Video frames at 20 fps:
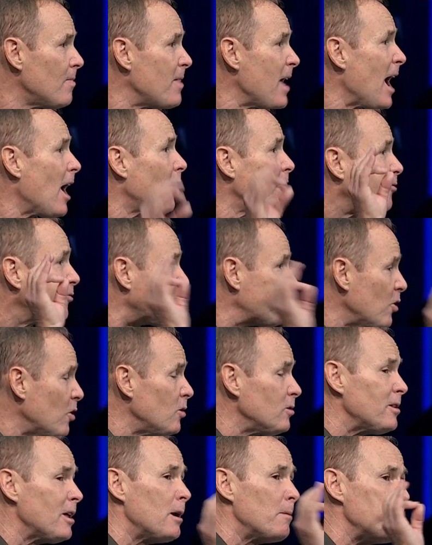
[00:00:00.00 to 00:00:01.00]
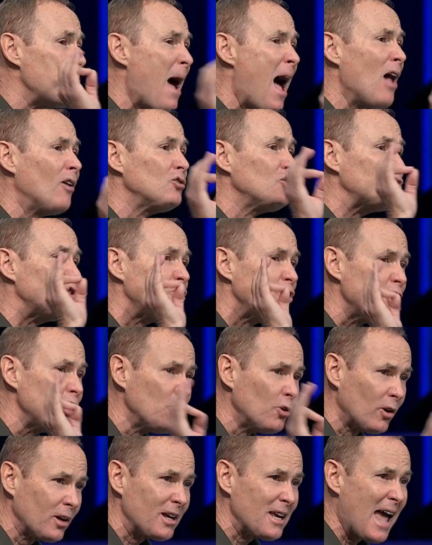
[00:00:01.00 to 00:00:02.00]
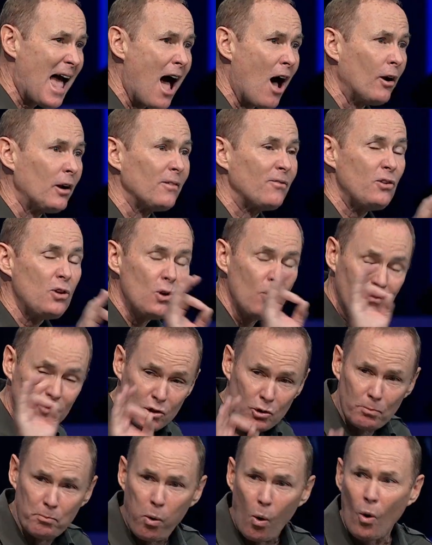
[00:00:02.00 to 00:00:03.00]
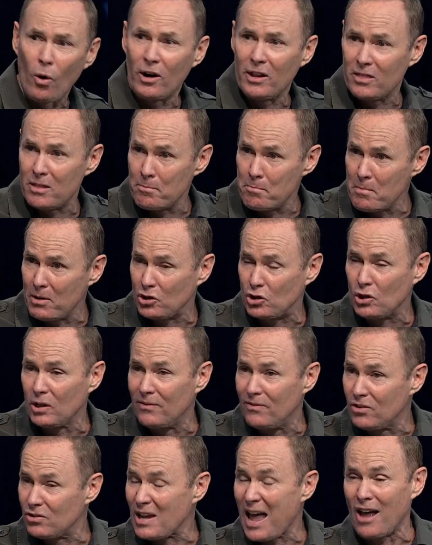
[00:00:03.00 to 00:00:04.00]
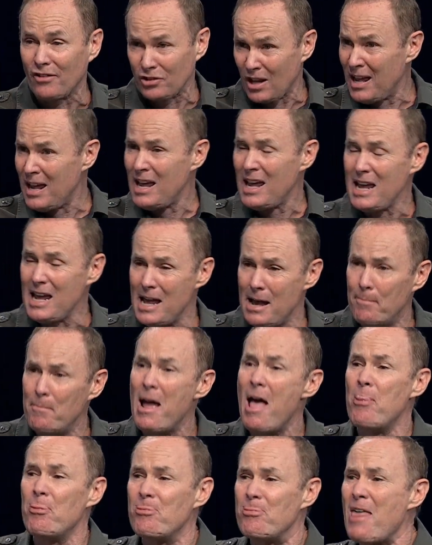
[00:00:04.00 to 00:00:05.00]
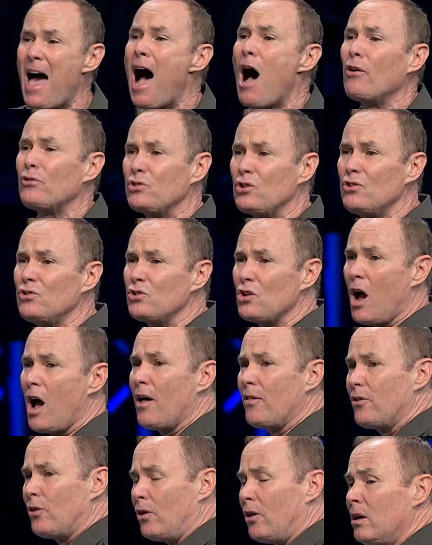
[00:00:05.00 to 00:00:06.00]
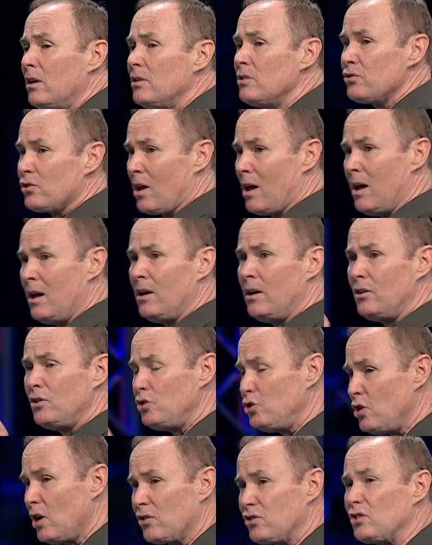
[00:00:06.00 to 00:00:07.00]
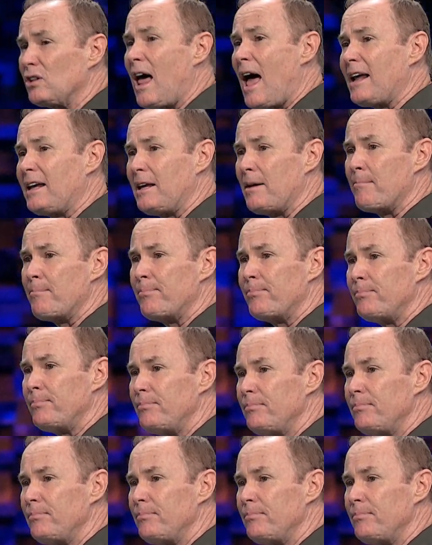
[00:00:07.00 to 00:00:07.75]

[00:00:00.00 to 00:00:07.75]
They are fruit that abounds to your account if you have supported the mission of this house, him and thousands others just like him.